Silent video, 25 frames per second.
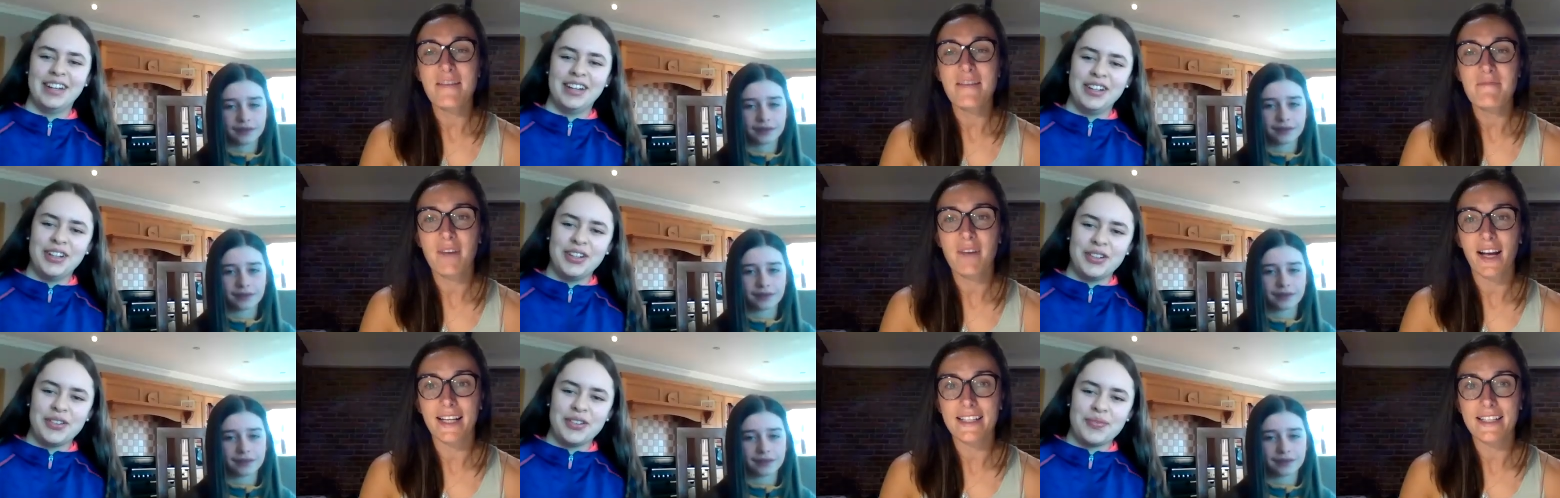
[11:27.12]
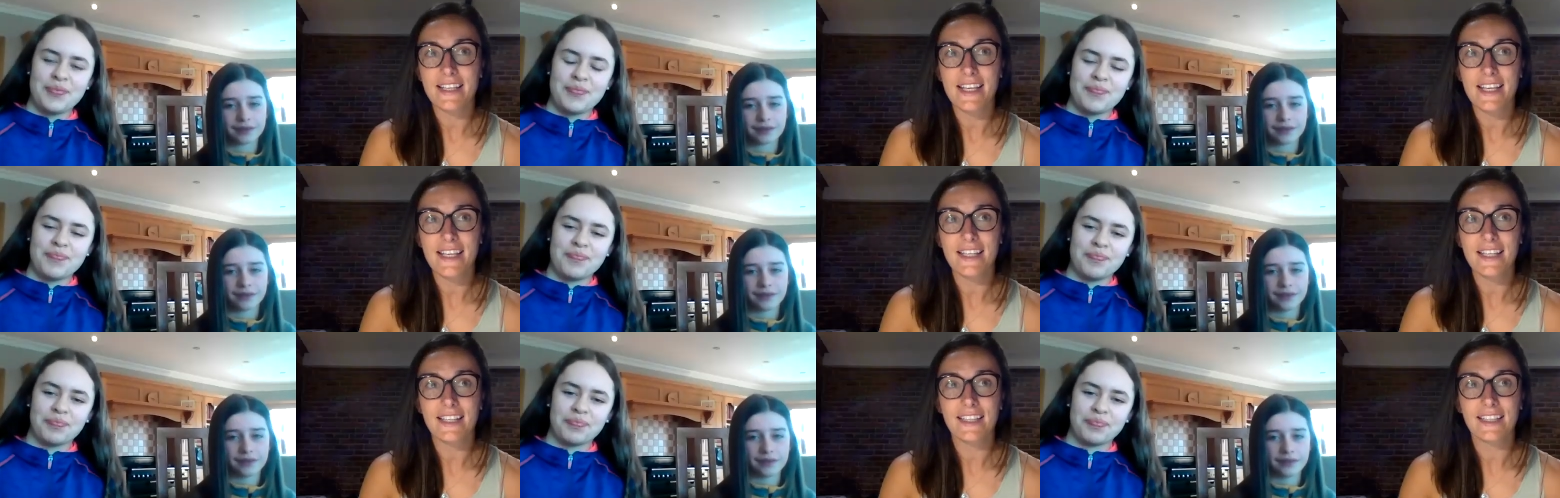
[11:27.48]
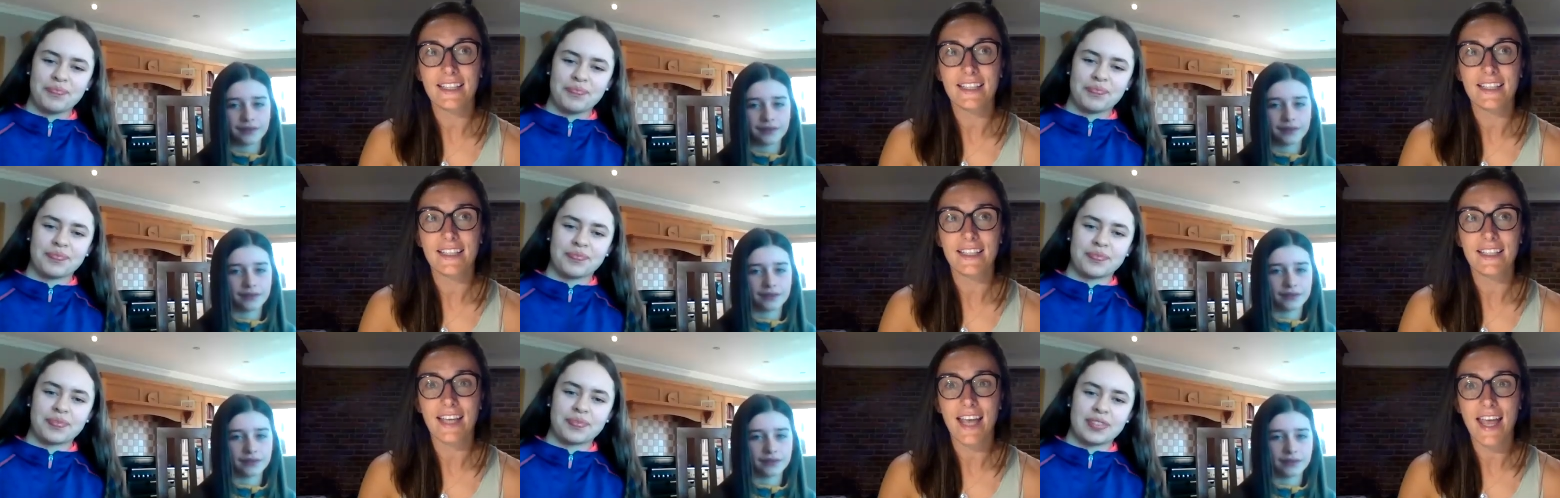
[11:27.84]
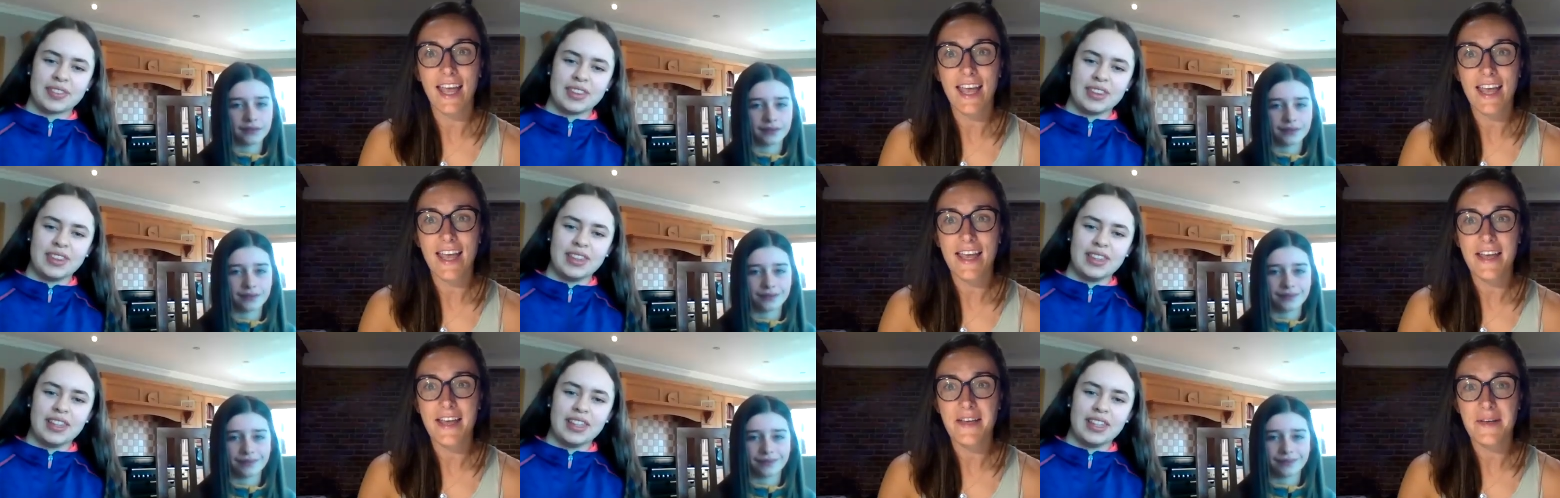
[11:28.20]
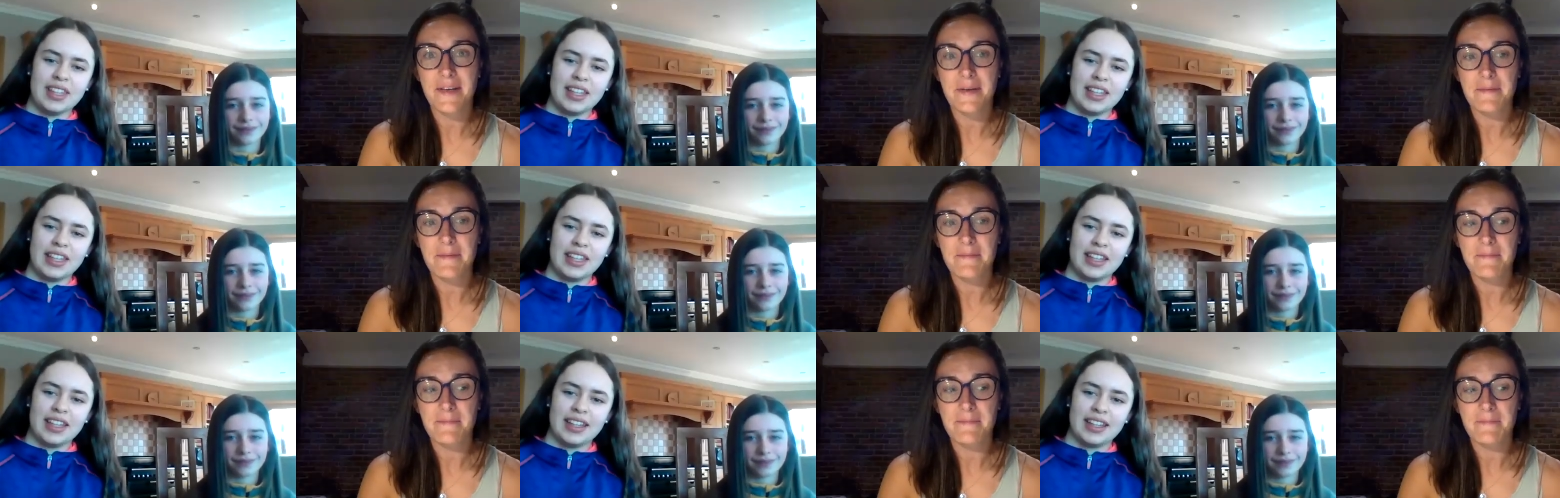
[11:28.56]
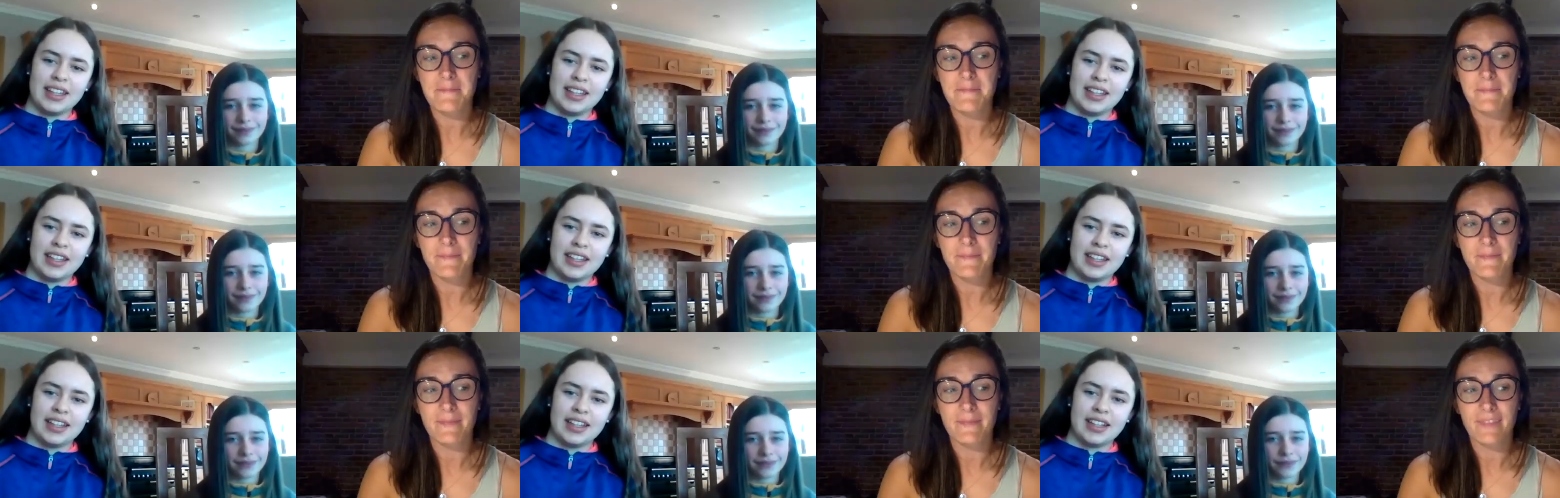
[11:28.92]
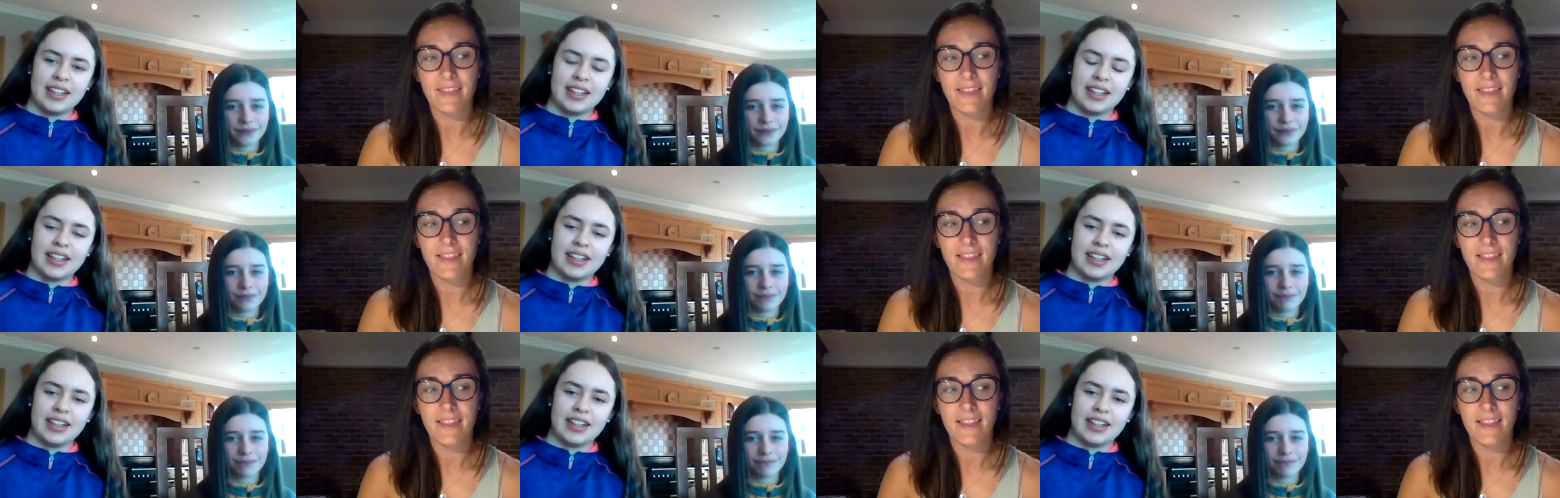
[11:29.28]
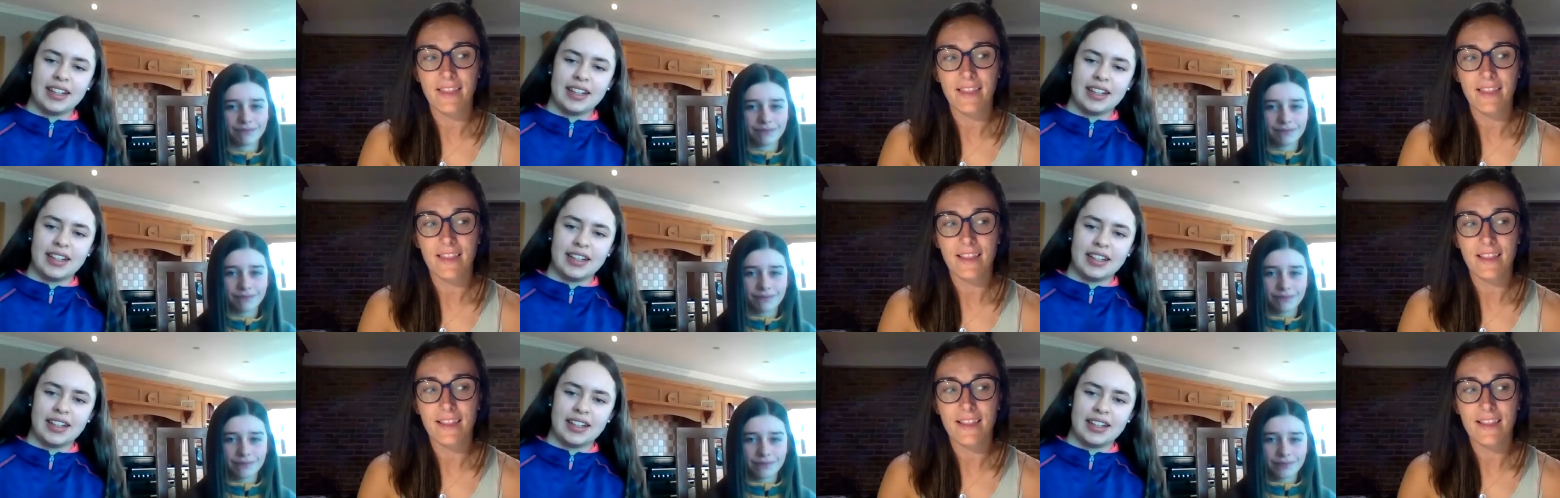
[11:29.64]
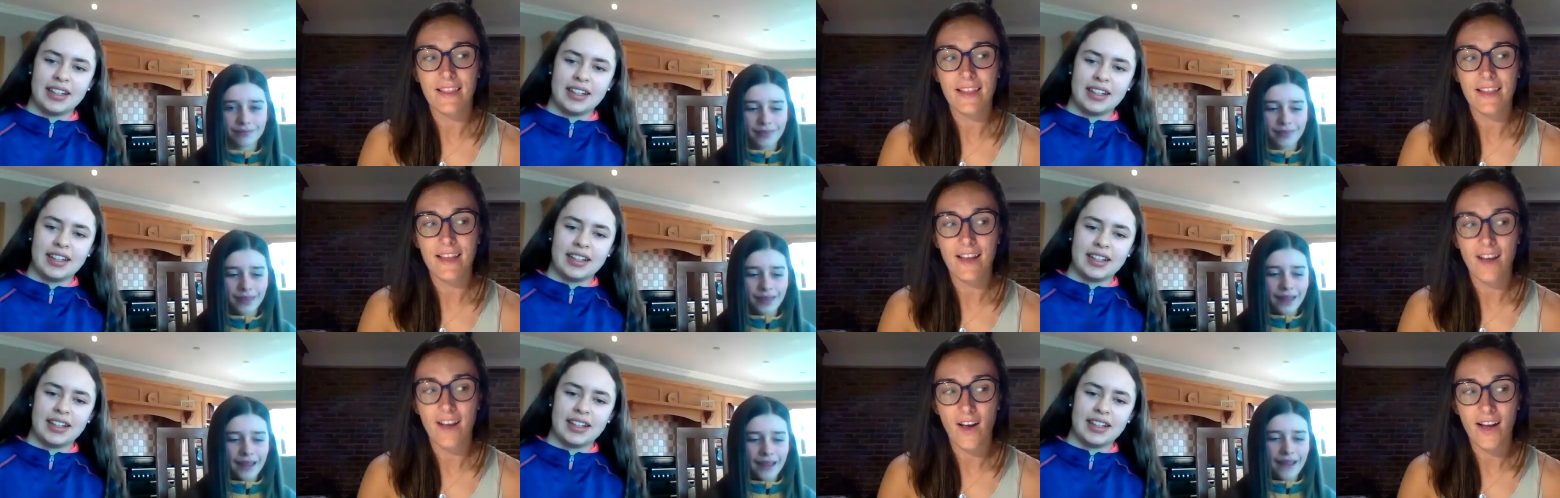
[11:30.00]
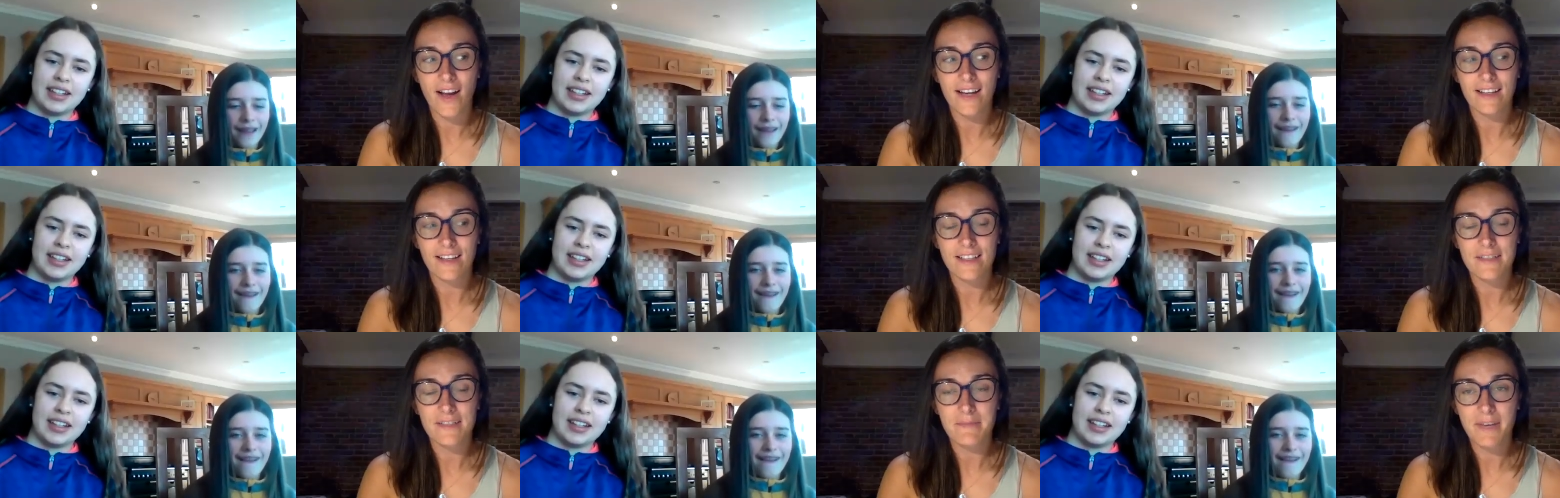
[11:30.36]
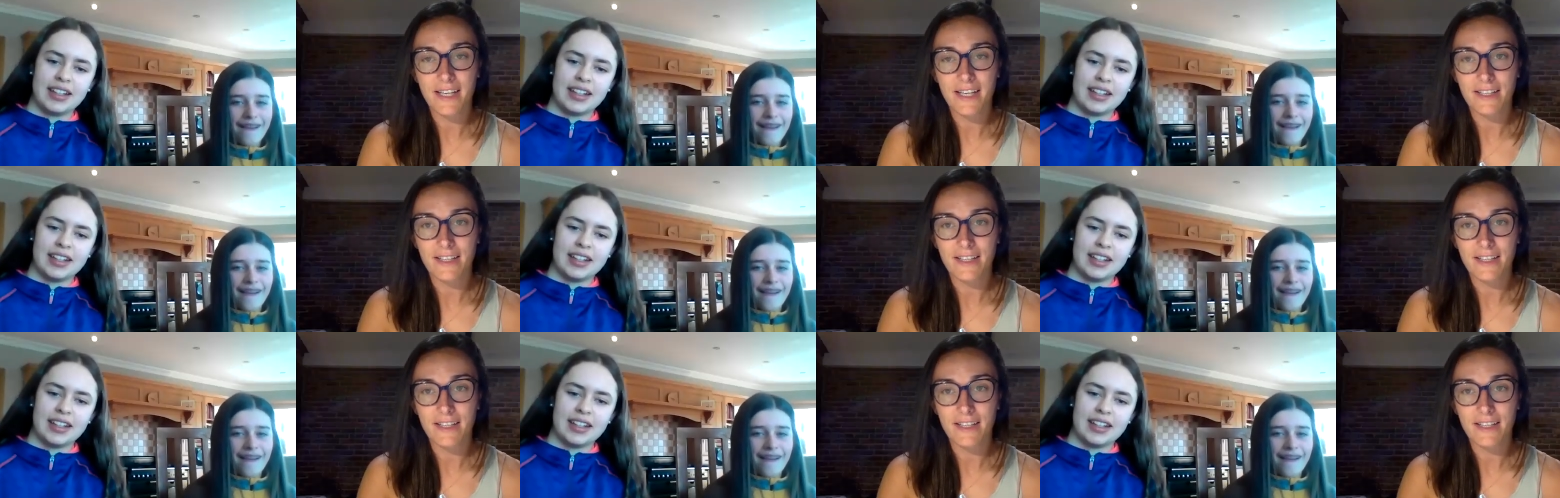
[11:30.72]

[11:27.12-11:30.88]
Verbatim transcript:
Speaker 1: I think um, a highlight of my